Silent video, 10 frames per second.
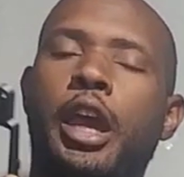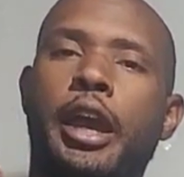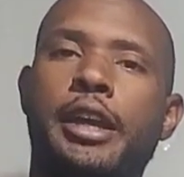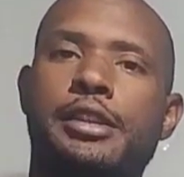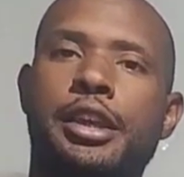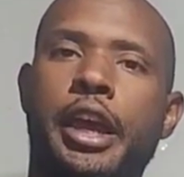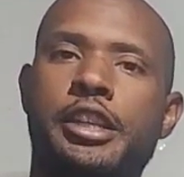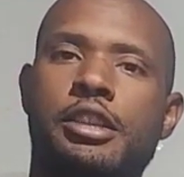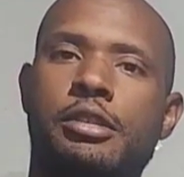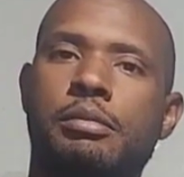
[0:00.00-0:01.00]

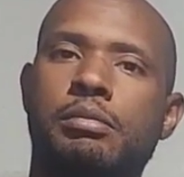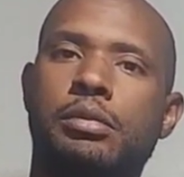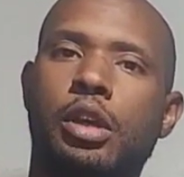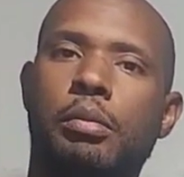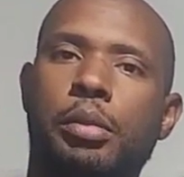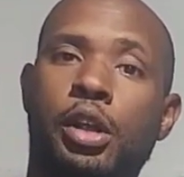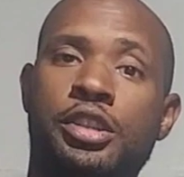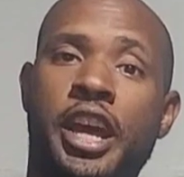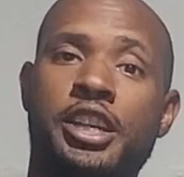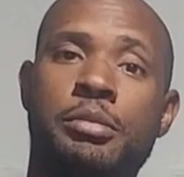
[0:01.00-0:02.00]
AICS
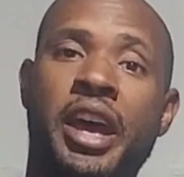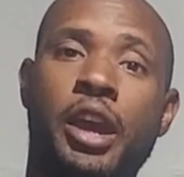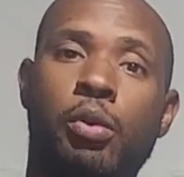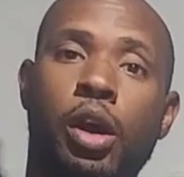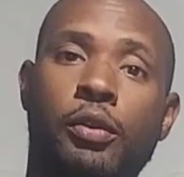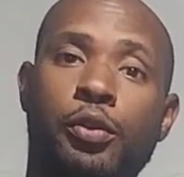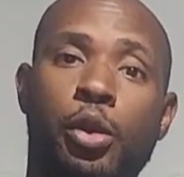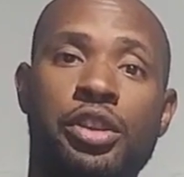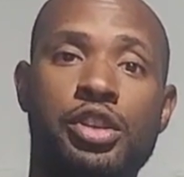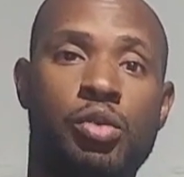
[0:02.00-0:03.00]
bolt action magwell
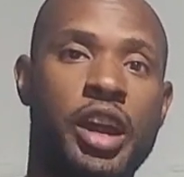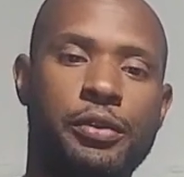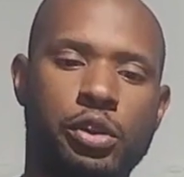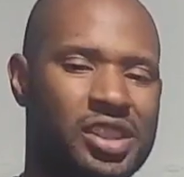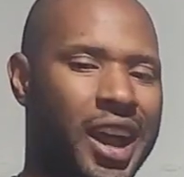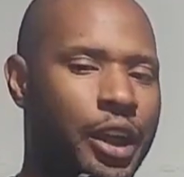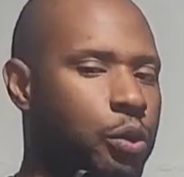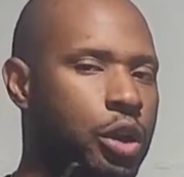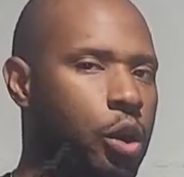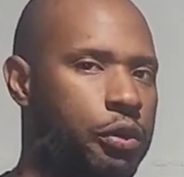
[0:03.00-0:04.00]
for these rifles. I
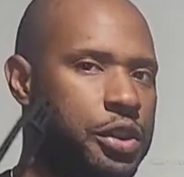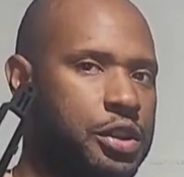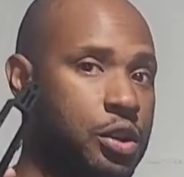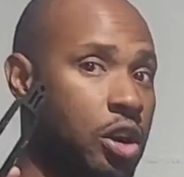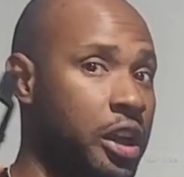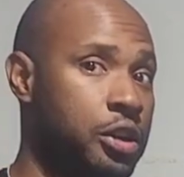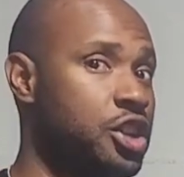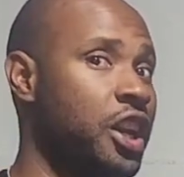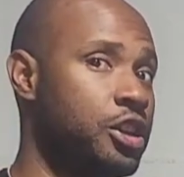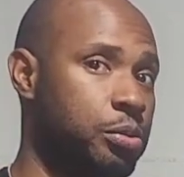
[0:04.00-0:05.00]
don't know if these are
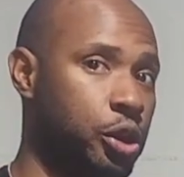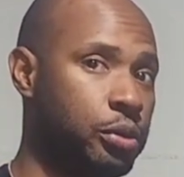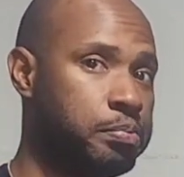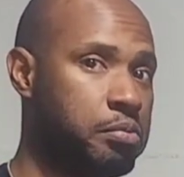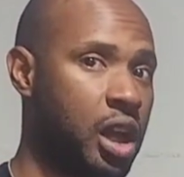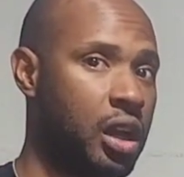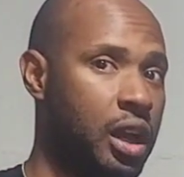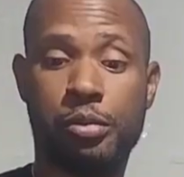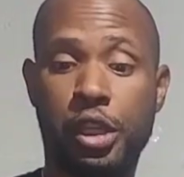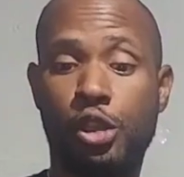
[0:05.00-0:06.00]
interchangeable,
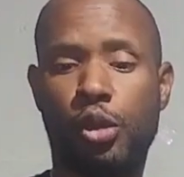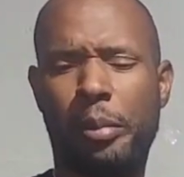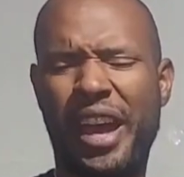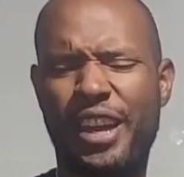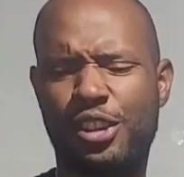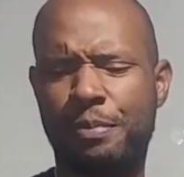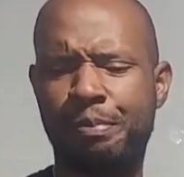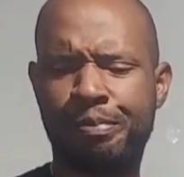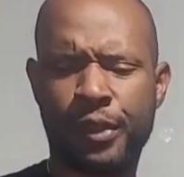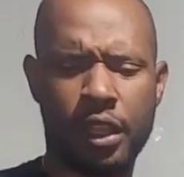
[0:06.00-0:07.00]
but you would
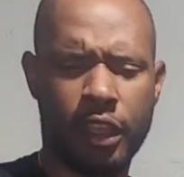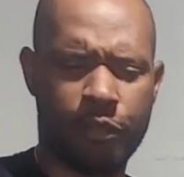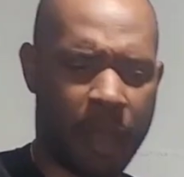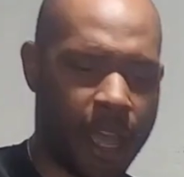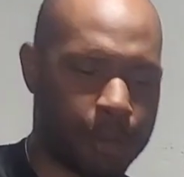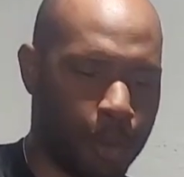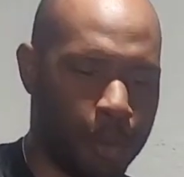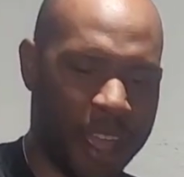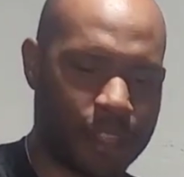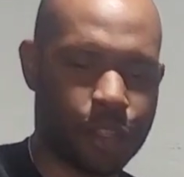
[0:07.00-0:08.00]
imagine if
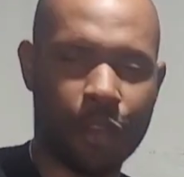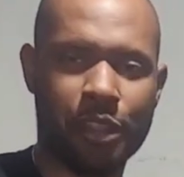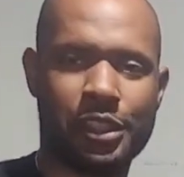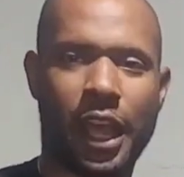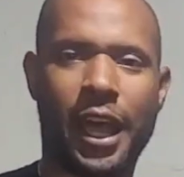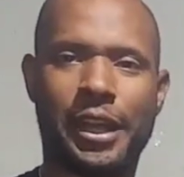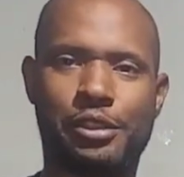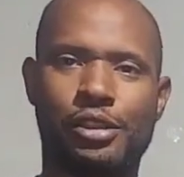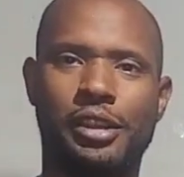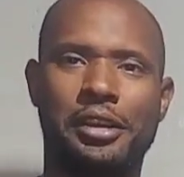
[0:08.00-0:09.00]
Magpul makes all the
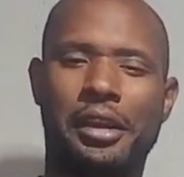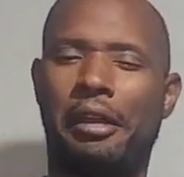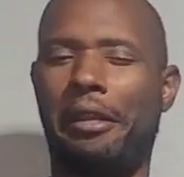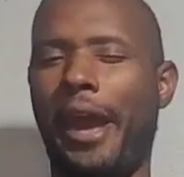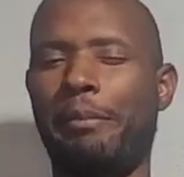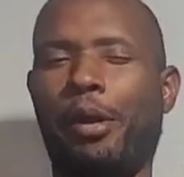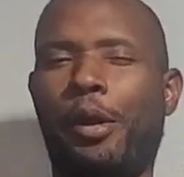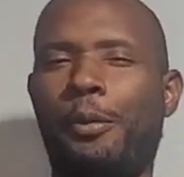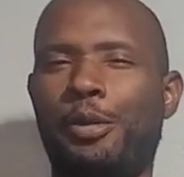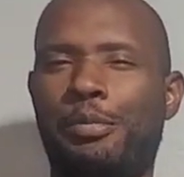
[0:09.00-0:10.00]
stocks, that
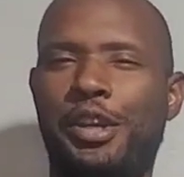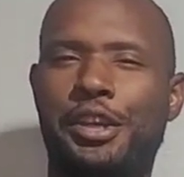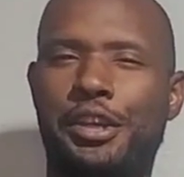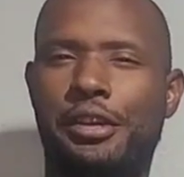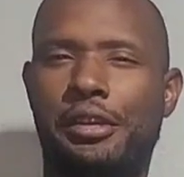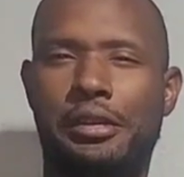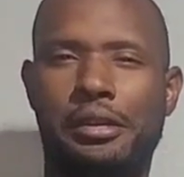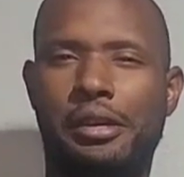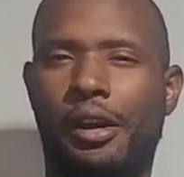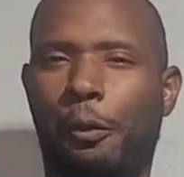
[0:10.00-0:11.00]
part would be
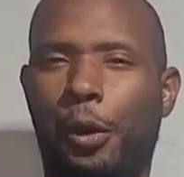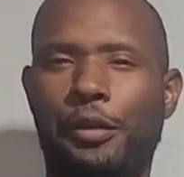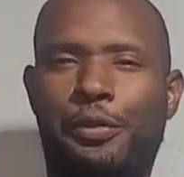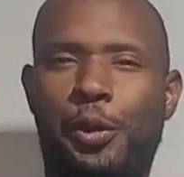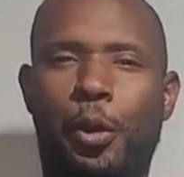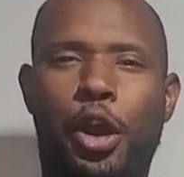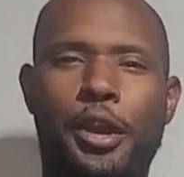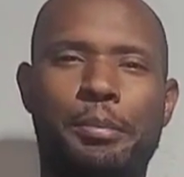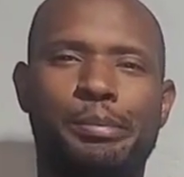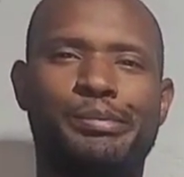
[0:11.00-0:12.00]
a
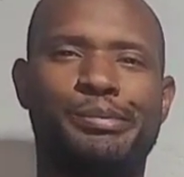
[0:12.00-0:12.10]
1-for-1.